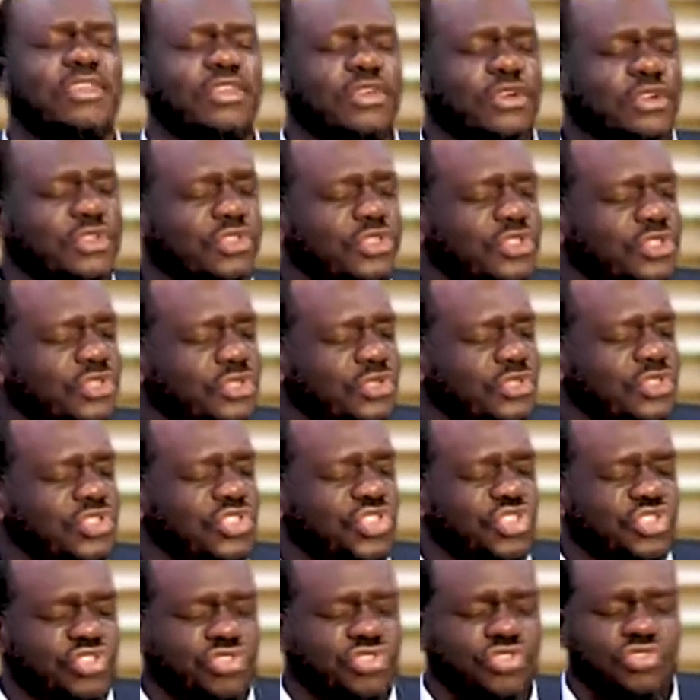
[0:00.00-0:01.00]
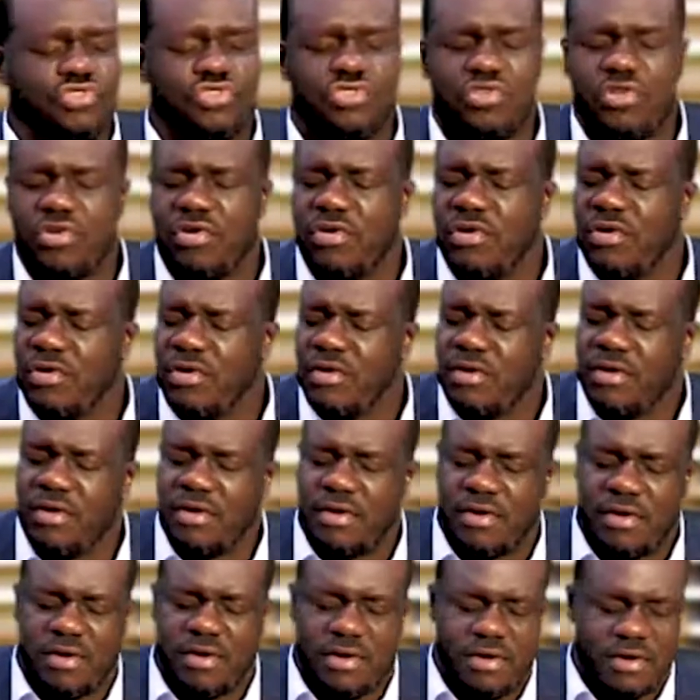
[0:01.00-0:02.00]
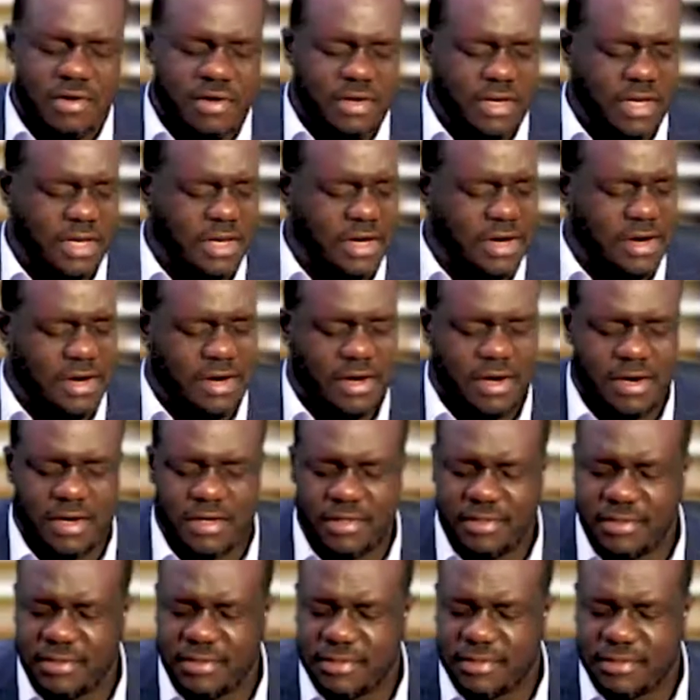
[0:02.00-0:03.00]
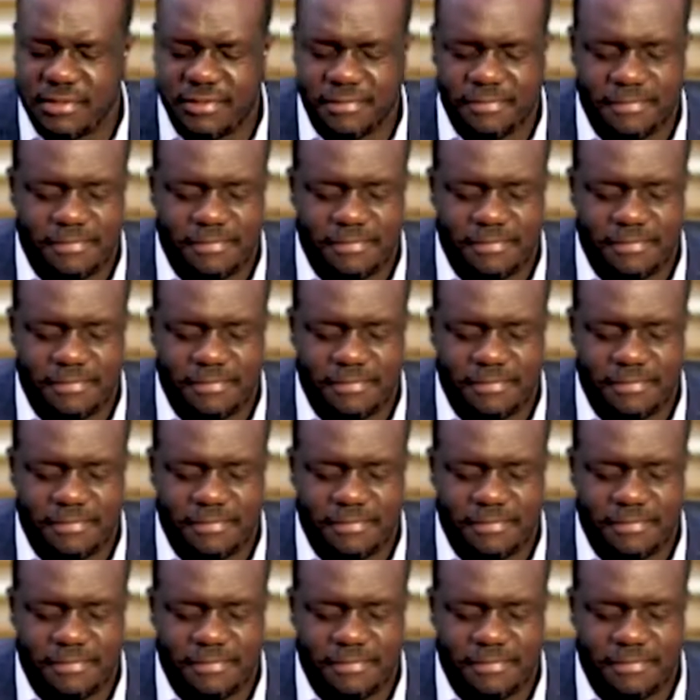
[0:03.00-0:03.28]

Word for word: your truth strong in our hearts.